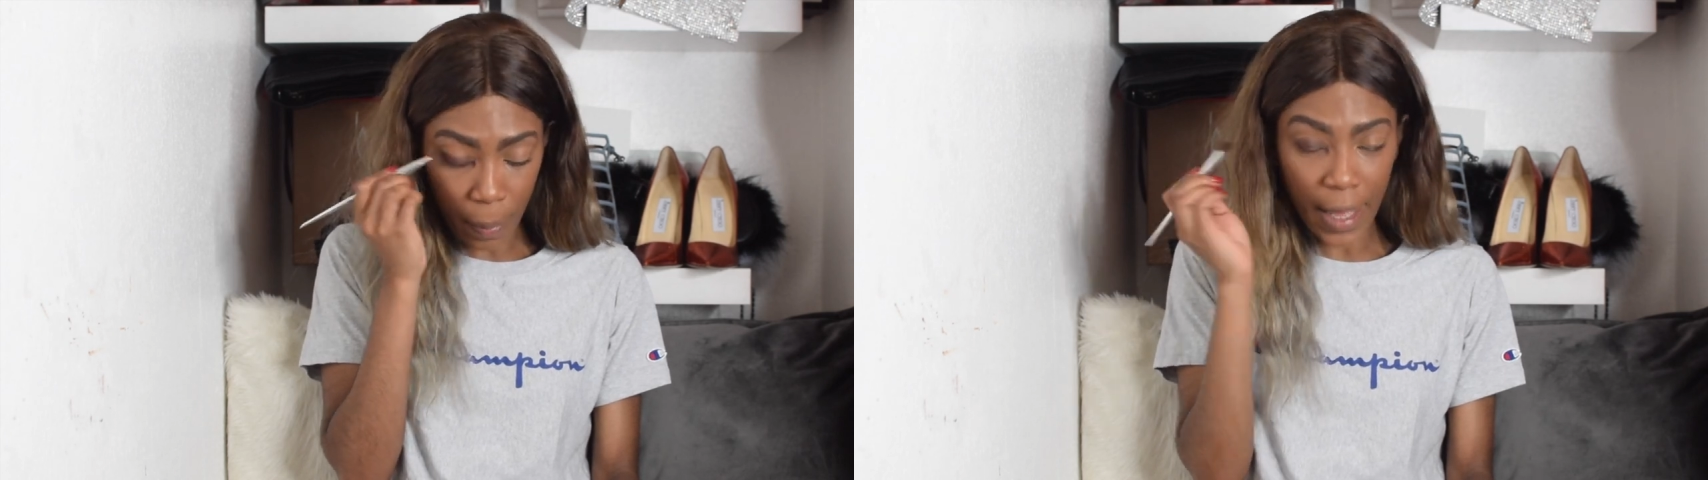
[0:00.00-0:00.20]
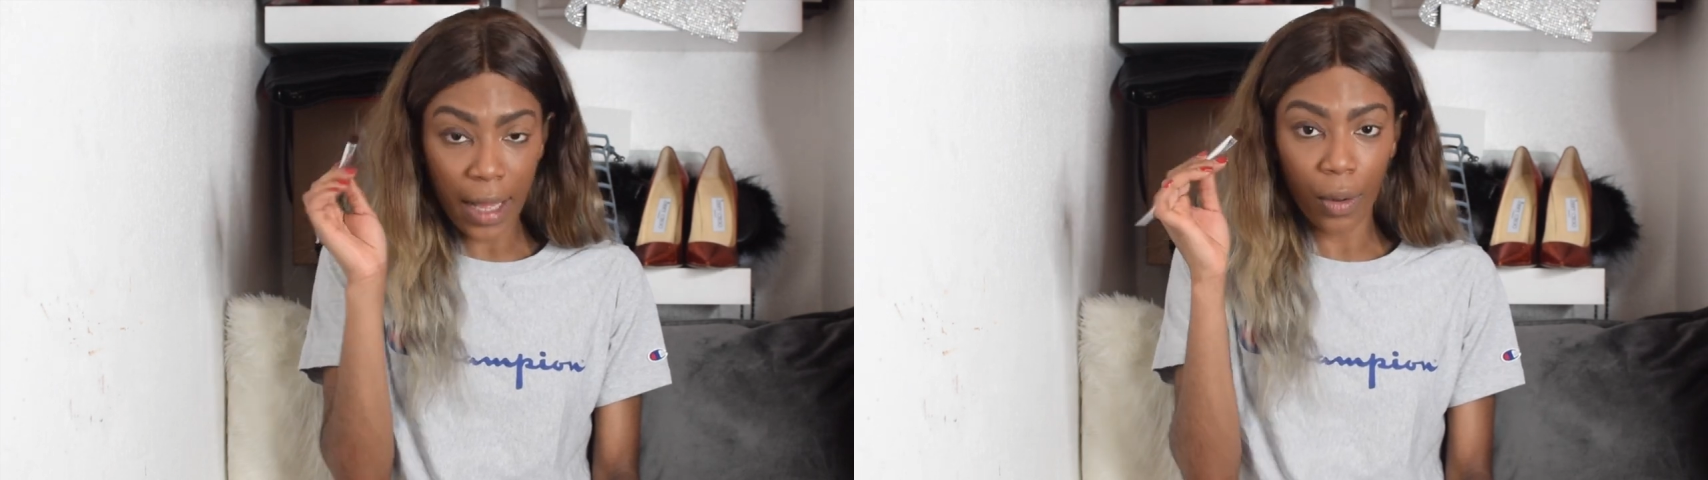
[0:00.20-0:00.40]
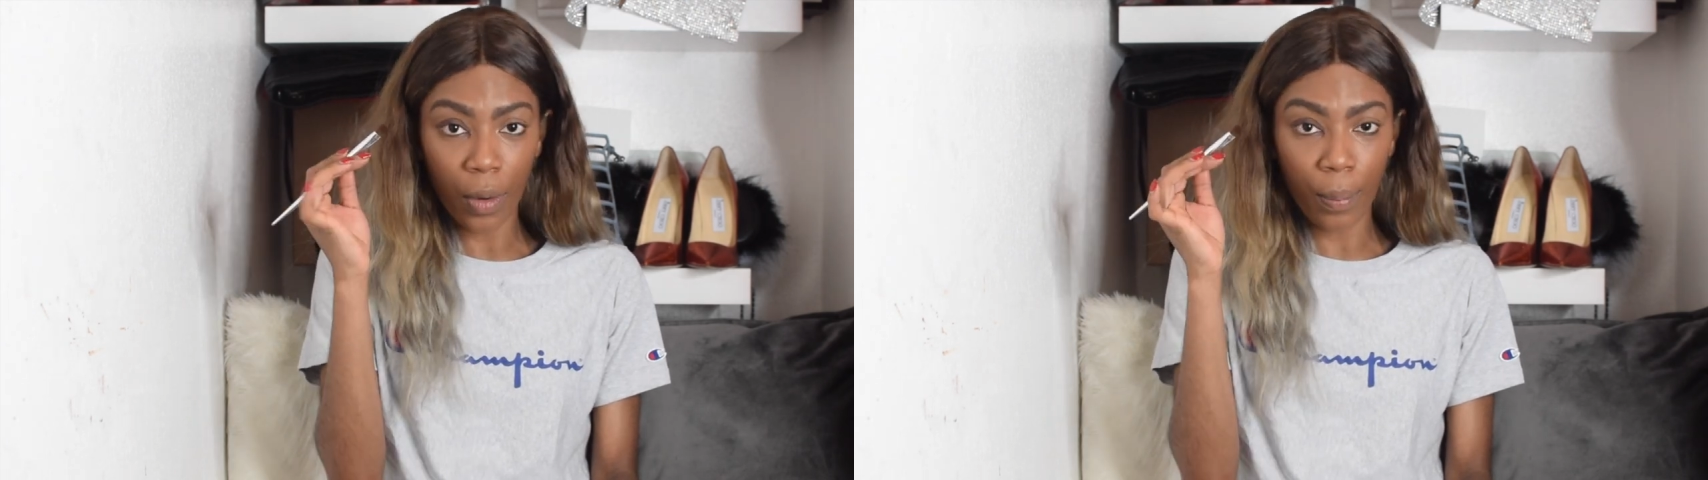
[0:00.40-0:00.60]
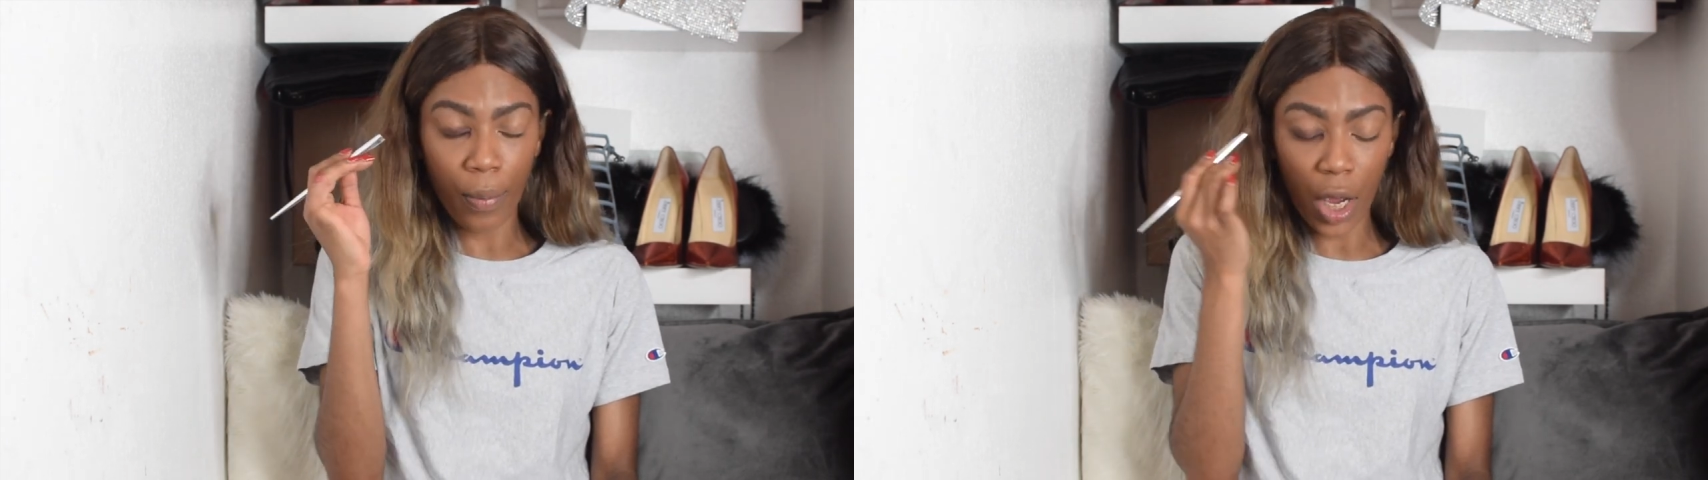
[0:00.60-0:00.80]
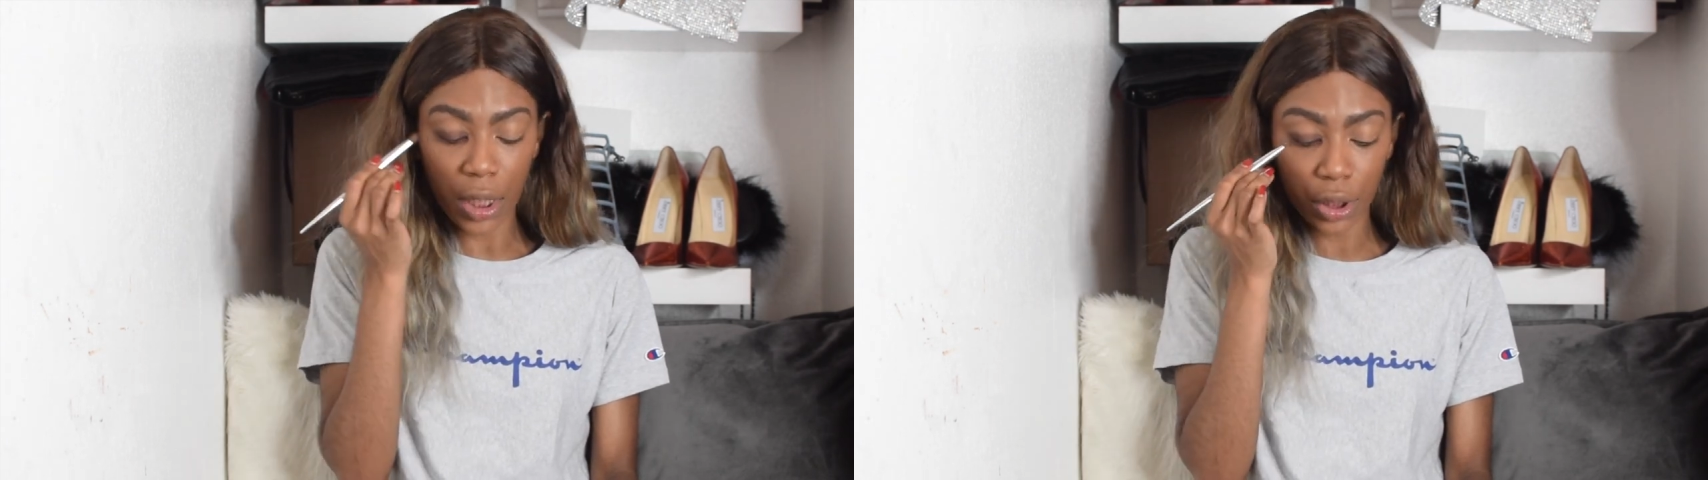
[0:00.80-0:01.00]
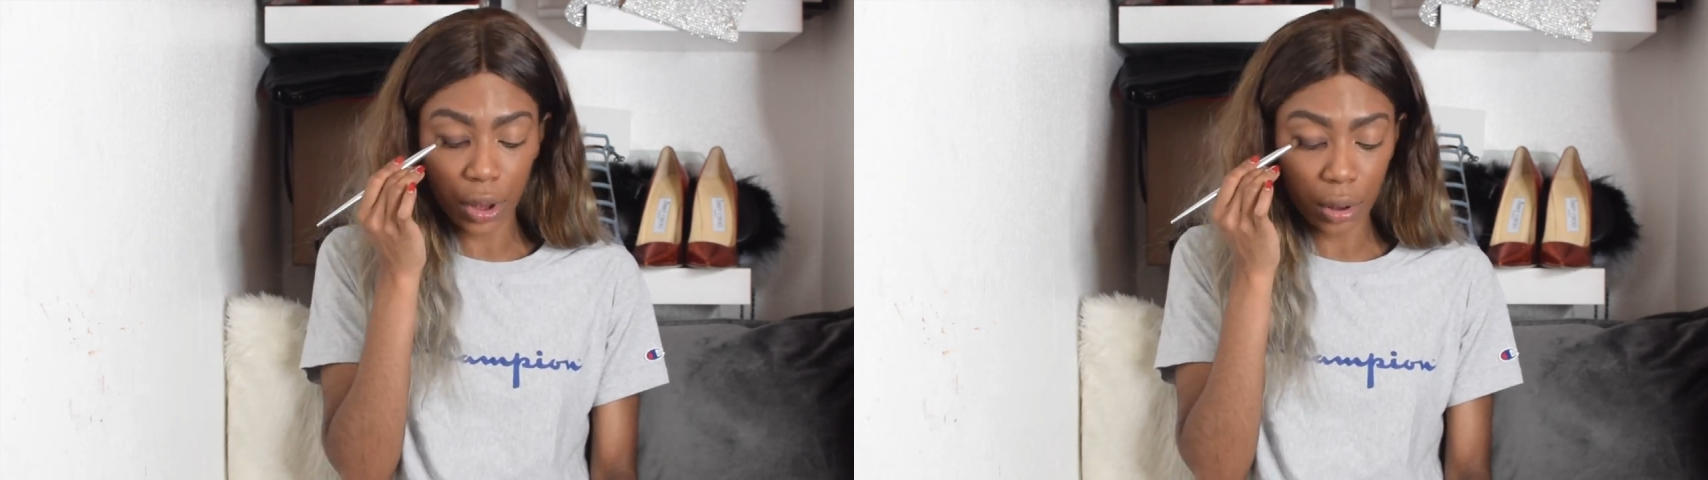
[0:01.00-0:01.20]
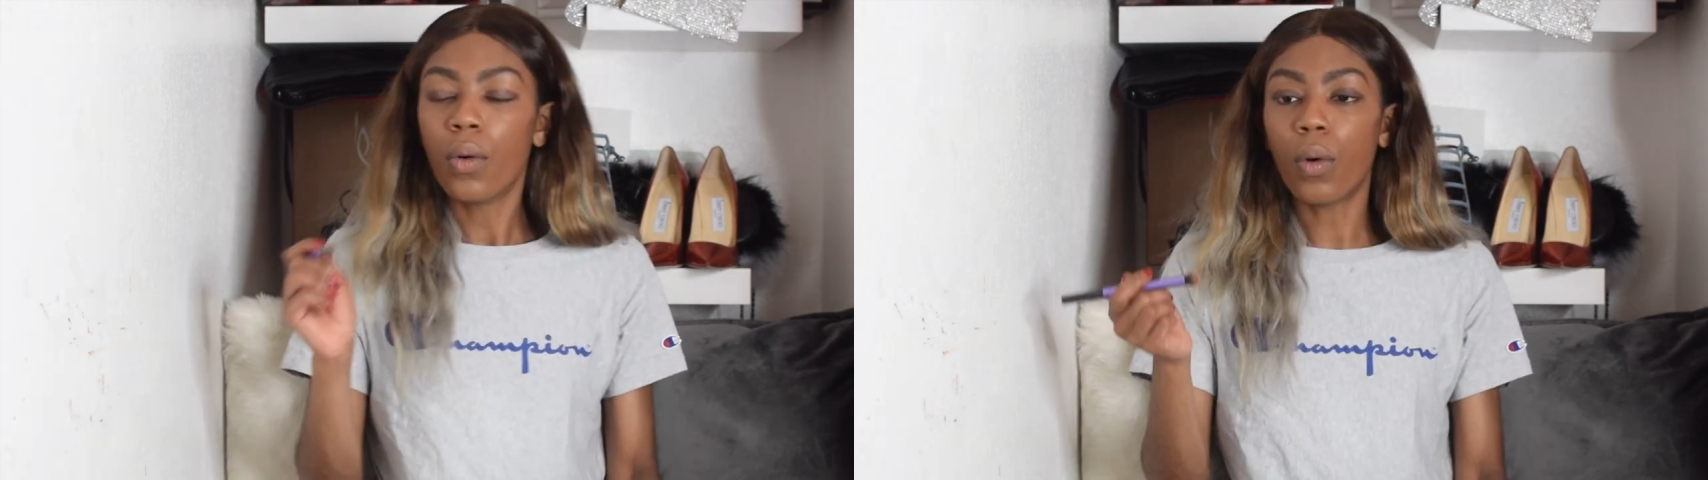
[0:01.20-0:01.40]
Bell brush.